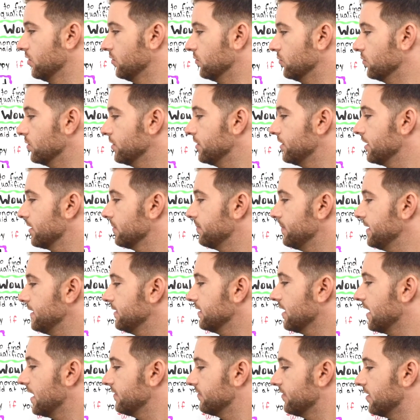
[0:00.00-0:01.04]
Would there be
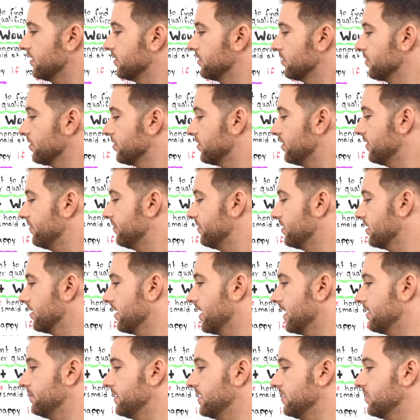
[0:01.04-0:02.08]
life on Earth if there
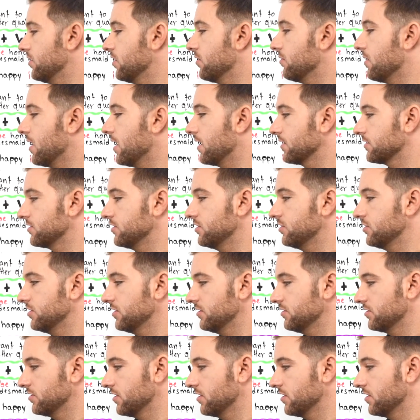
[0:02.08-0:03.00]
had been no oxygen?